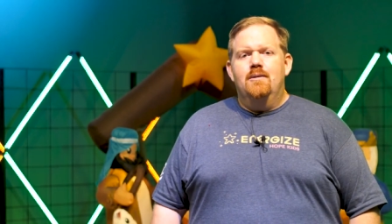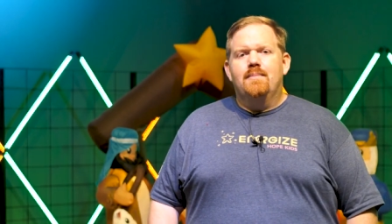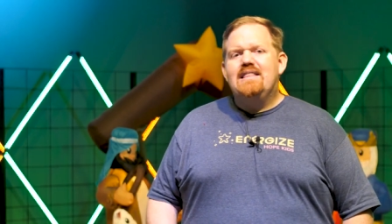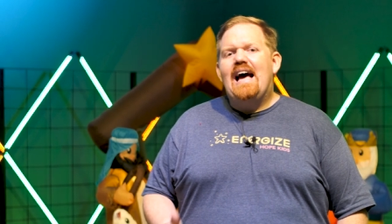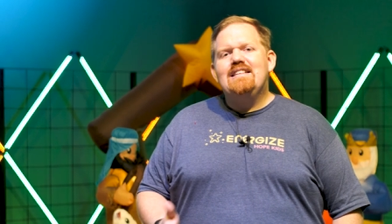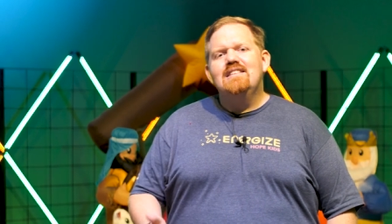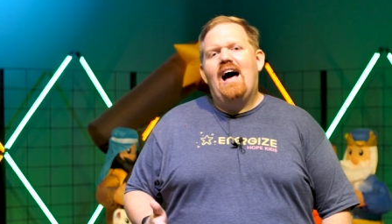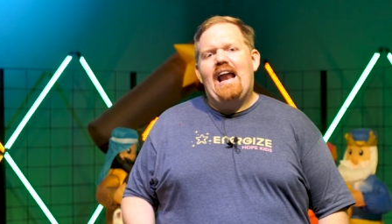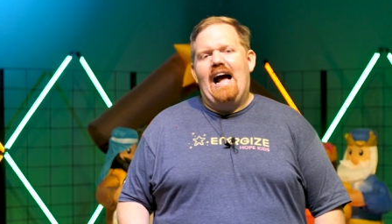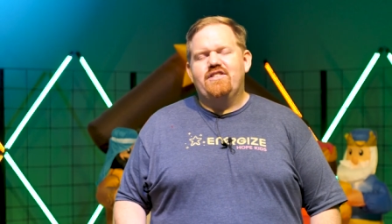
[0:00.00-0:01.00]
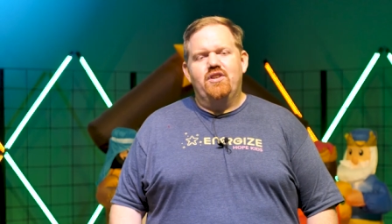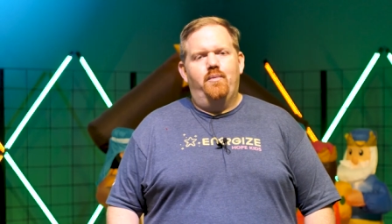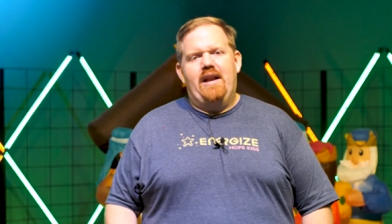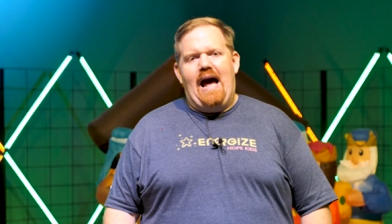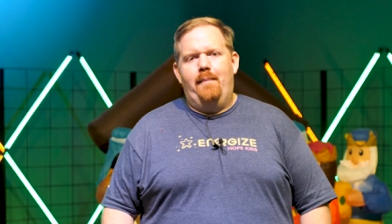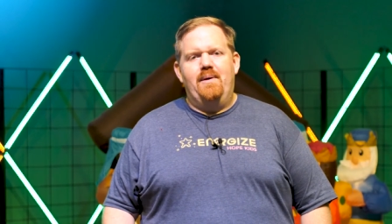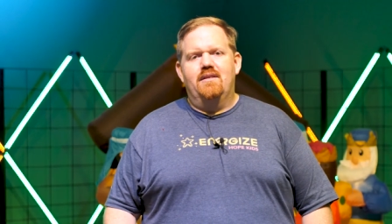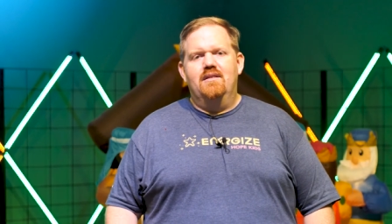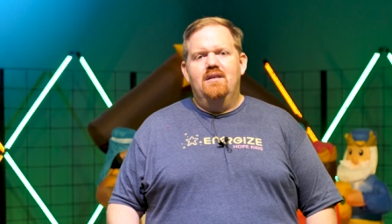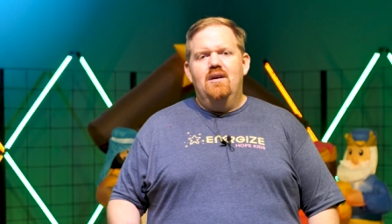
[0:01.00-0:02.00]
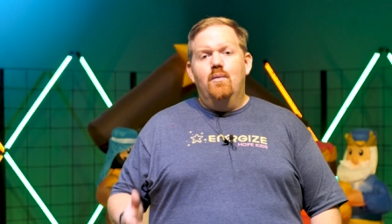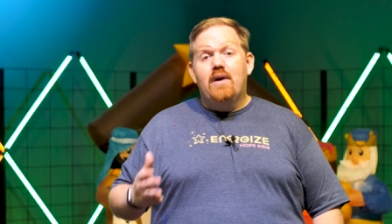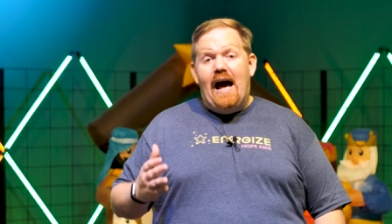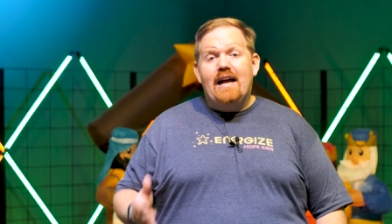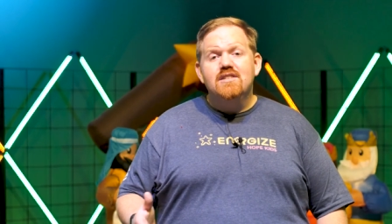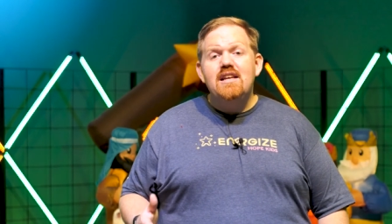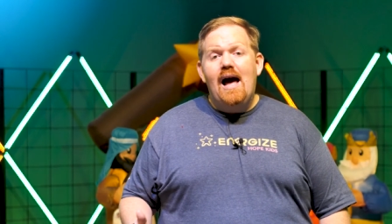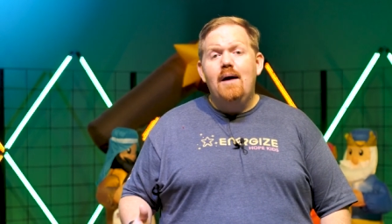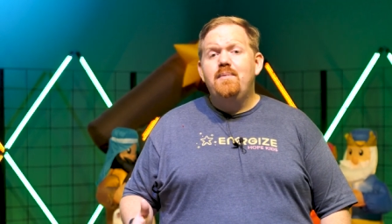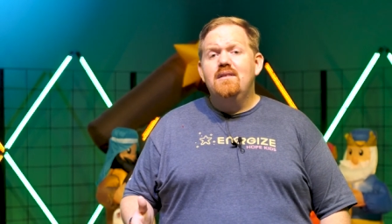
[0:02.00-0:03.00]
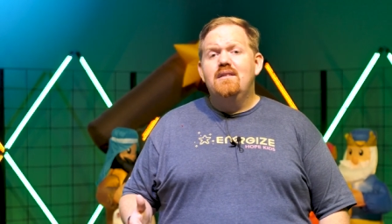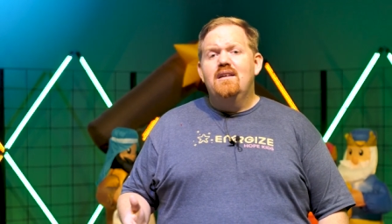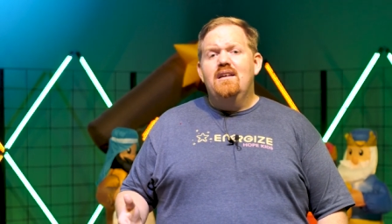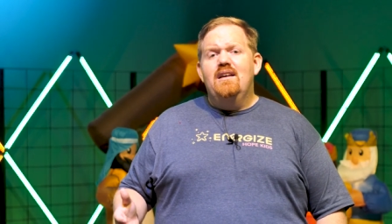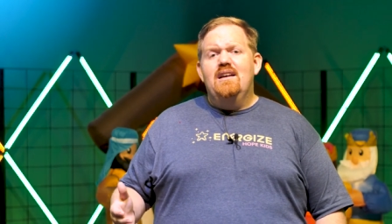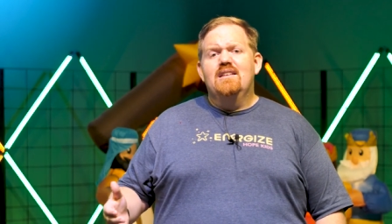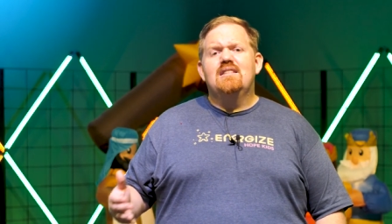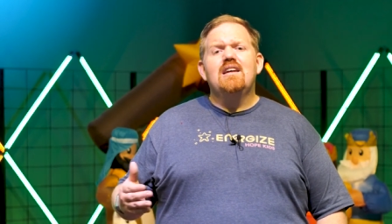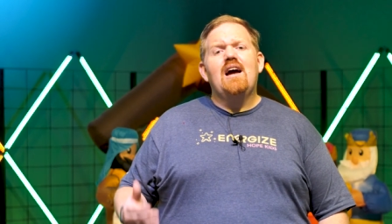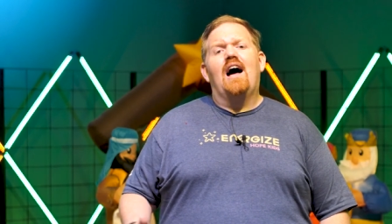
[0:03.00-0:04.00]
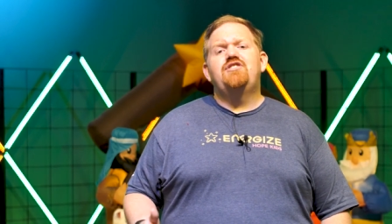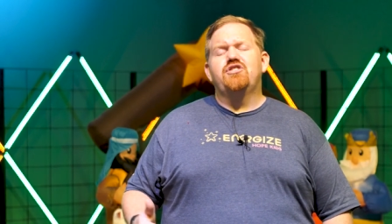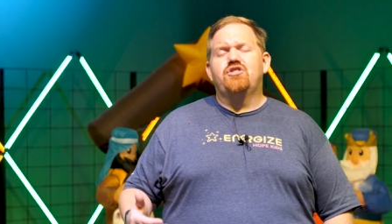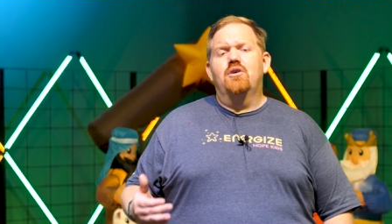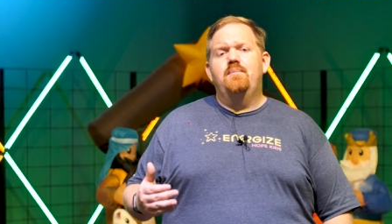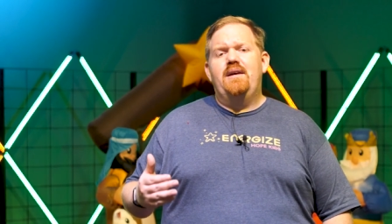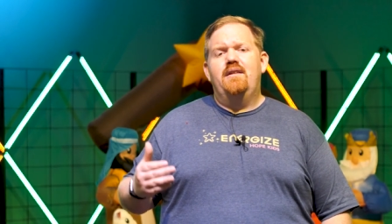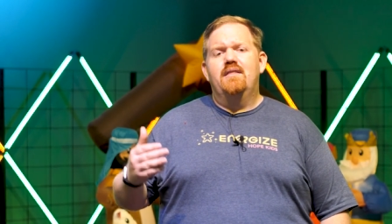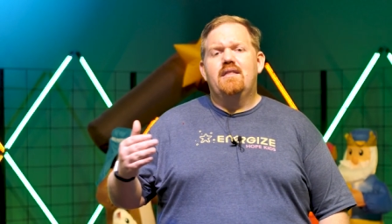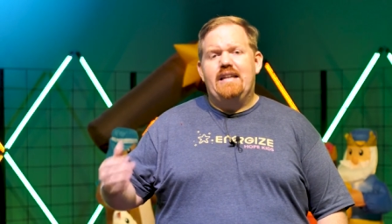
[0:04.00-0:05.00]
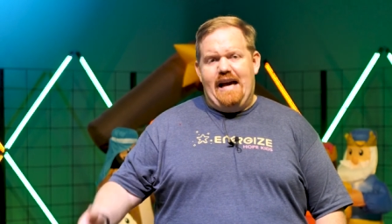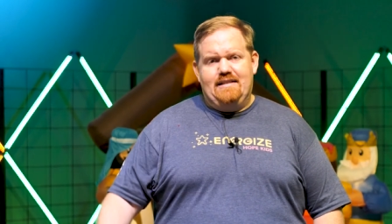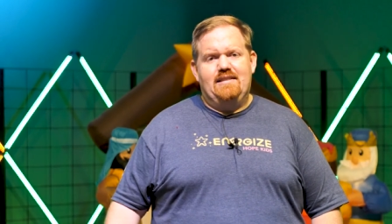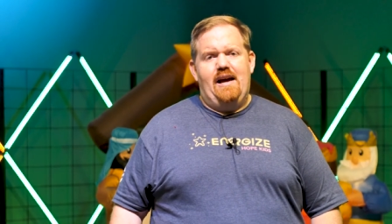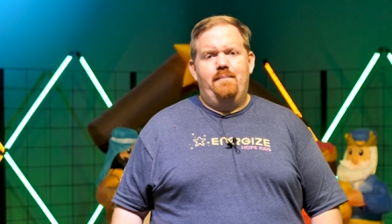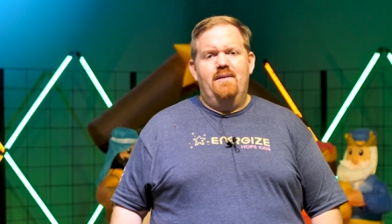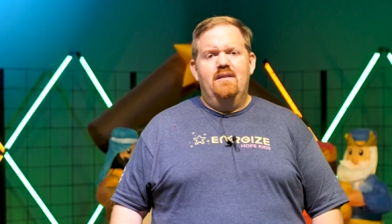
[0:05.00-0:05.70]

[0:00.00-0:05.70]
But that's not actually what happened. What actually happened is that God just showed me the next step